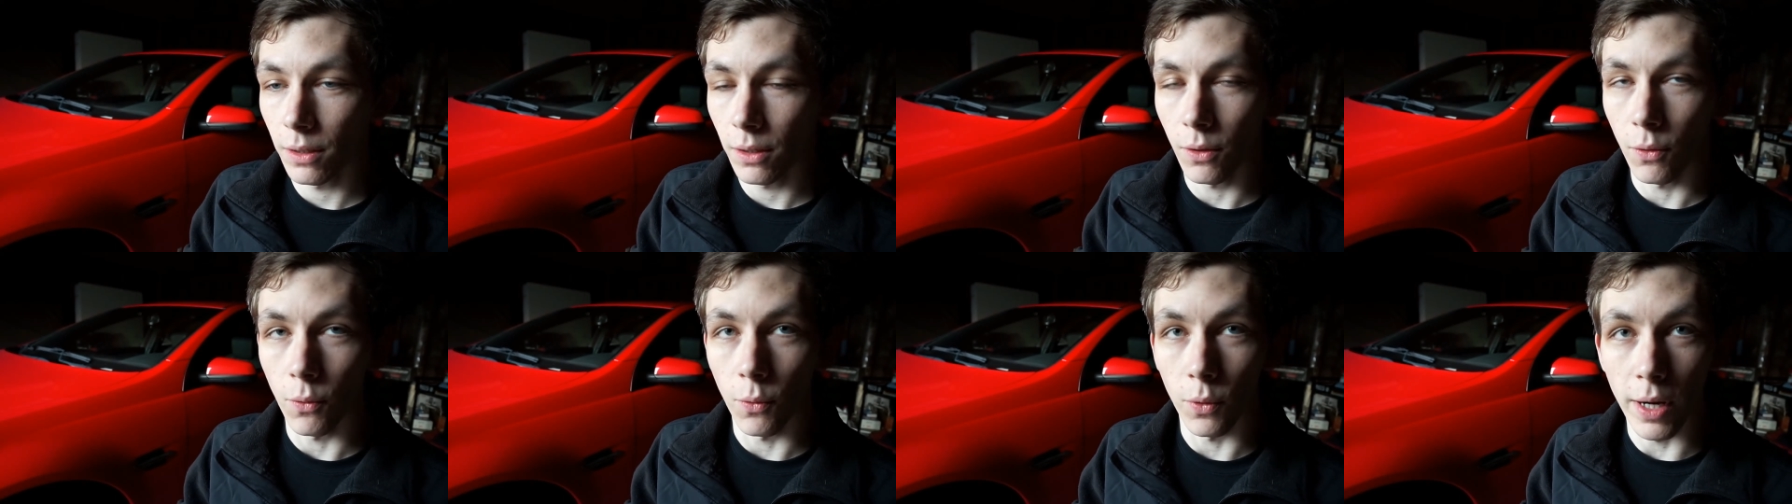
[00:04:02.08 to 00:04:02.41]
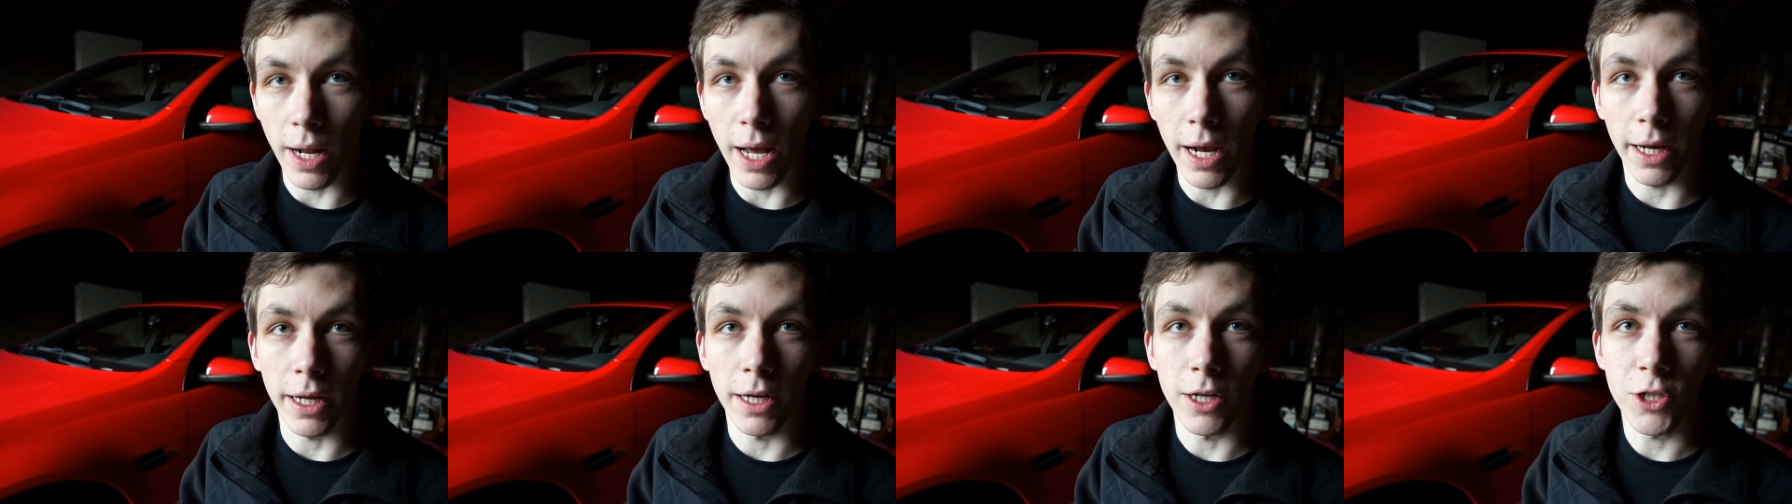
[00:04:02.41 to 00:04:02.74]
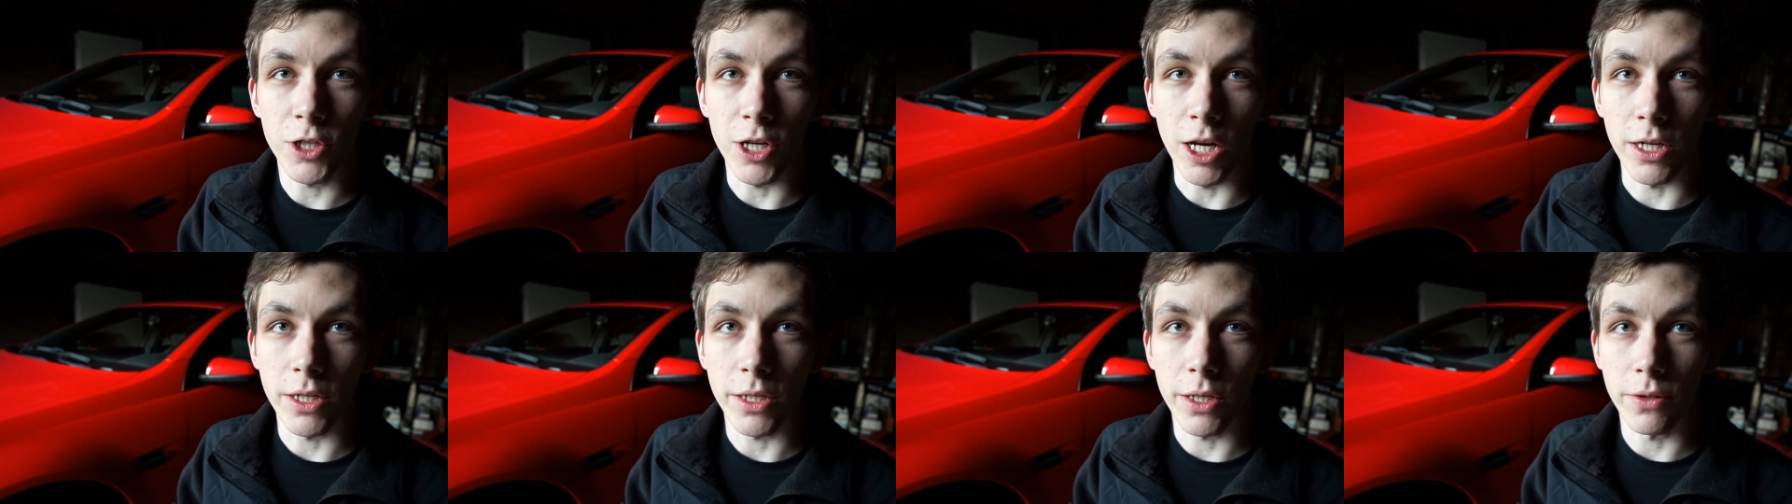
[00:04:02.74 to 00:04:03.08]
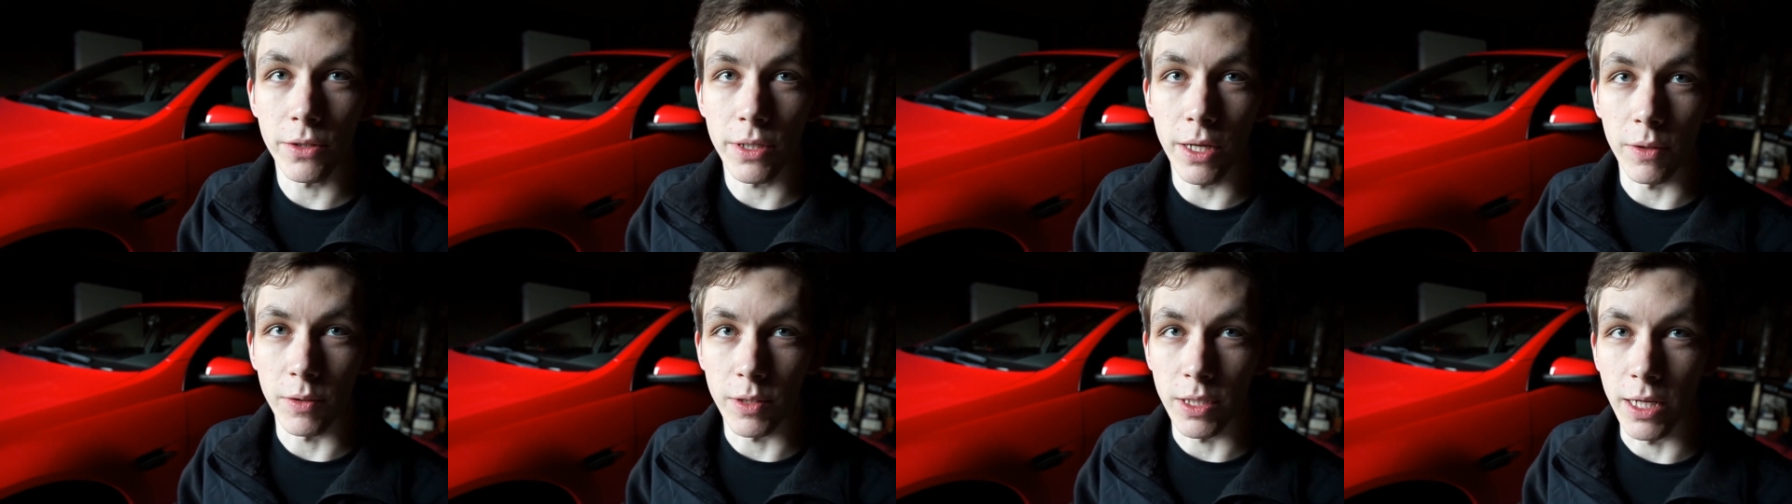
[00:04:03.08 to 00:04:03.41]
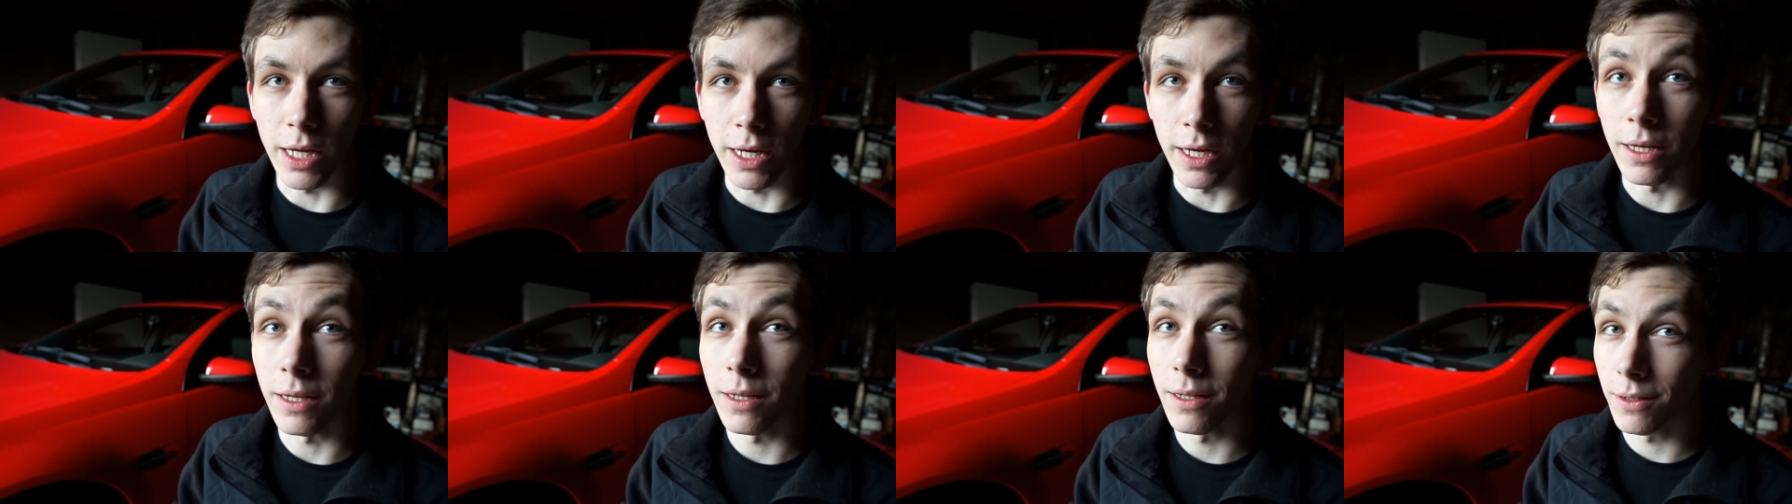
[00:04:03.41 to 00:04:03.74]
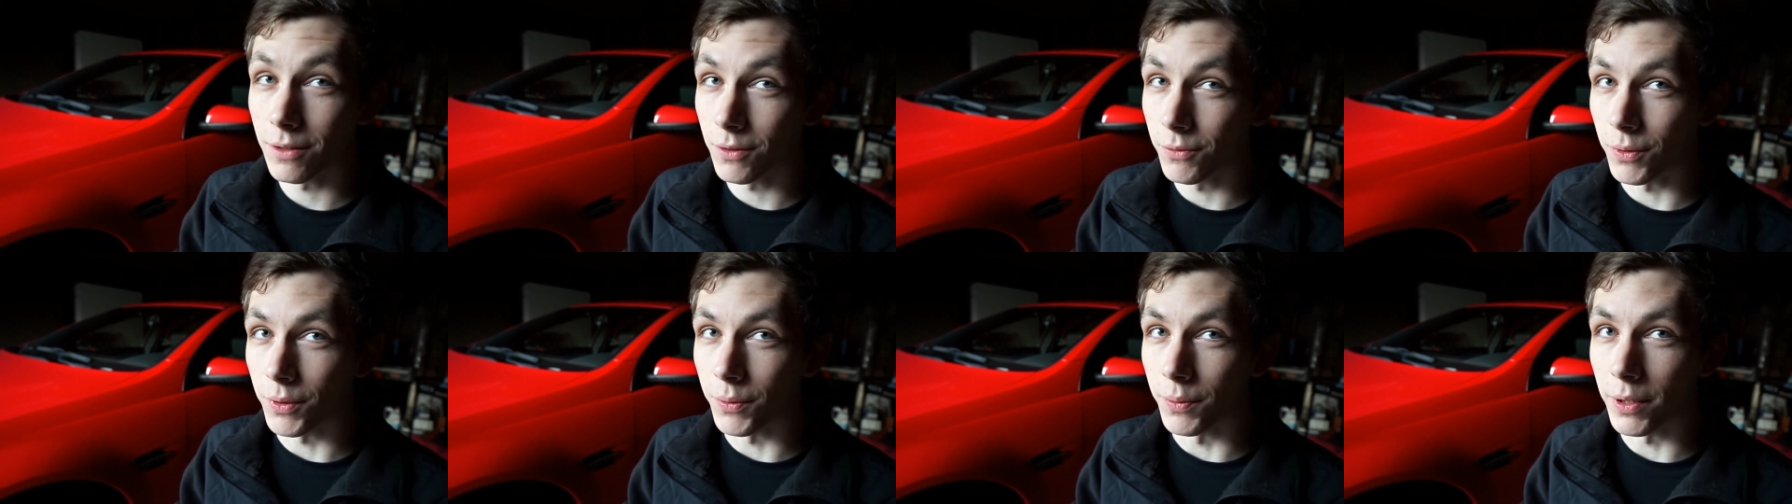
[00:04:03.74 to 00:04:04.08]
we're not going to change those out today.
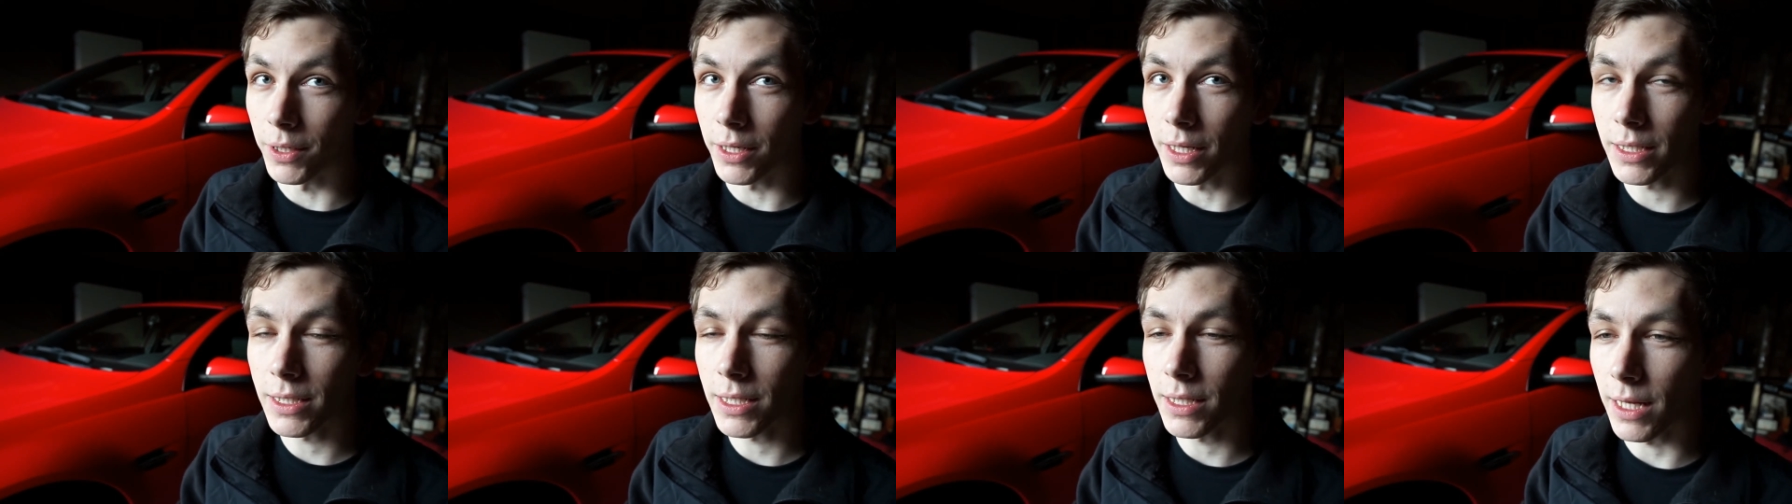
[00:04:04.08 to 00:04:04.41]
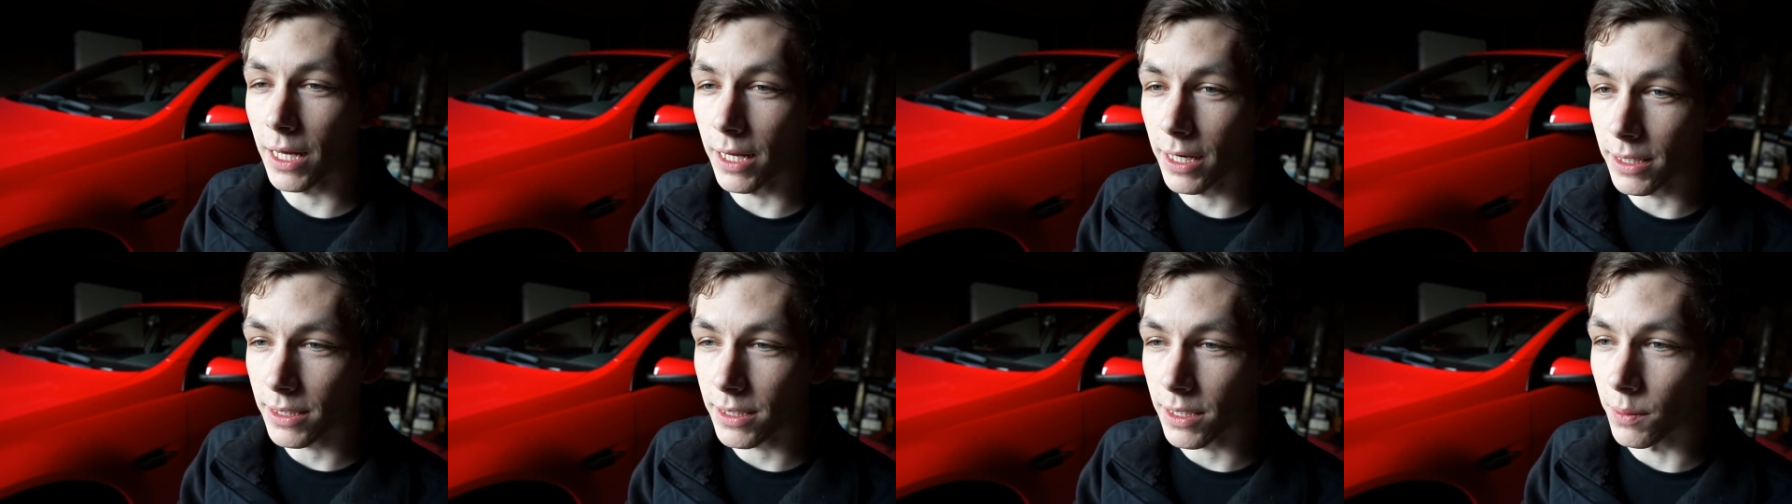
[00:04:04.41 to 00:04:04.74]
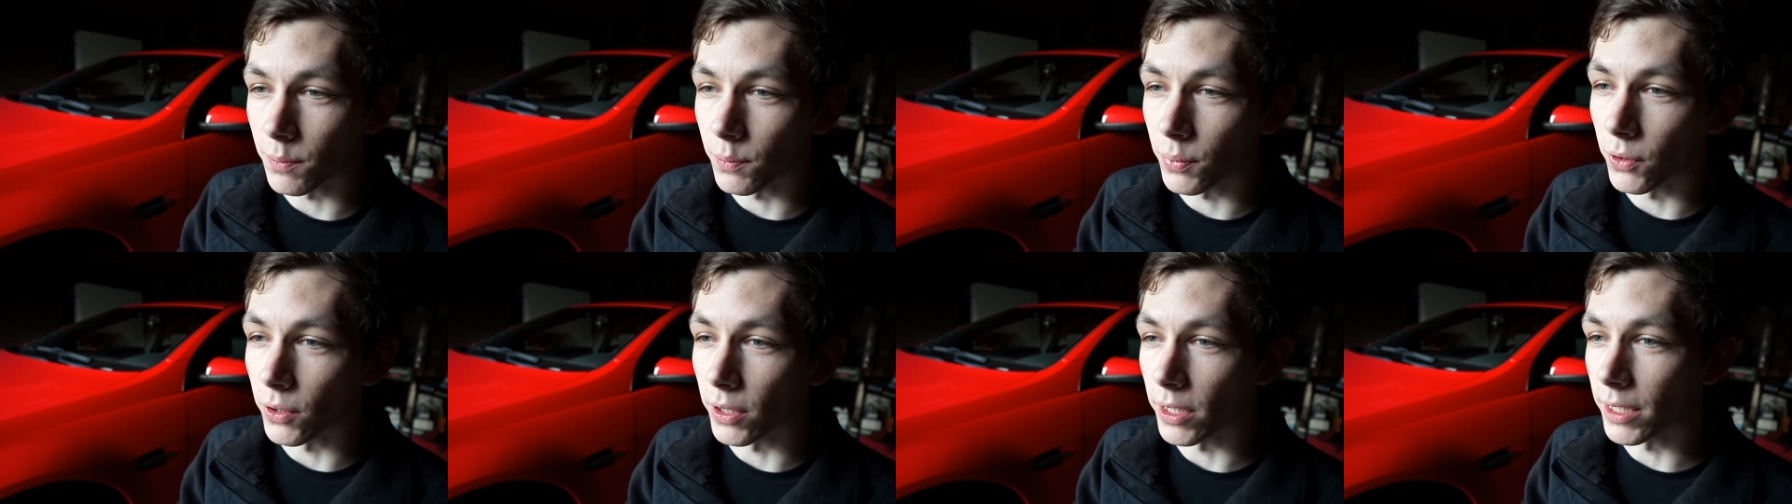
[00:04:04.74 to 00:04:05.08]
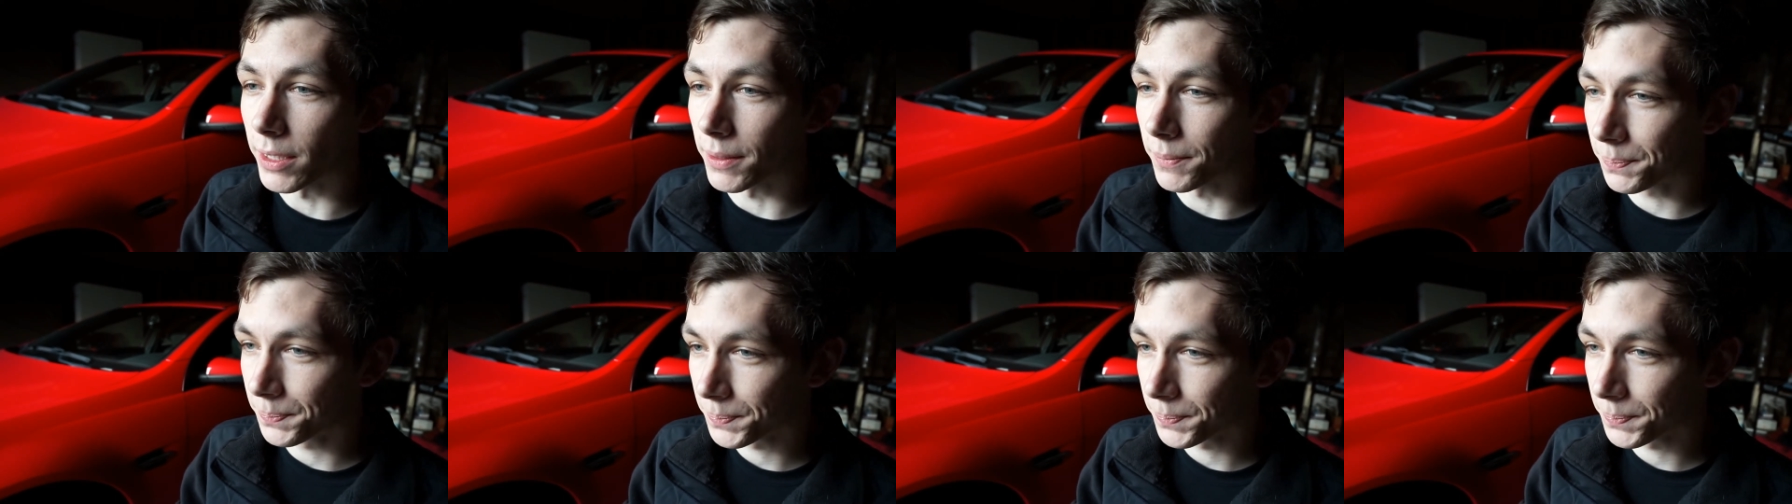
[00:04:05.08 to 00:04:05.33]
We will get to that at some point.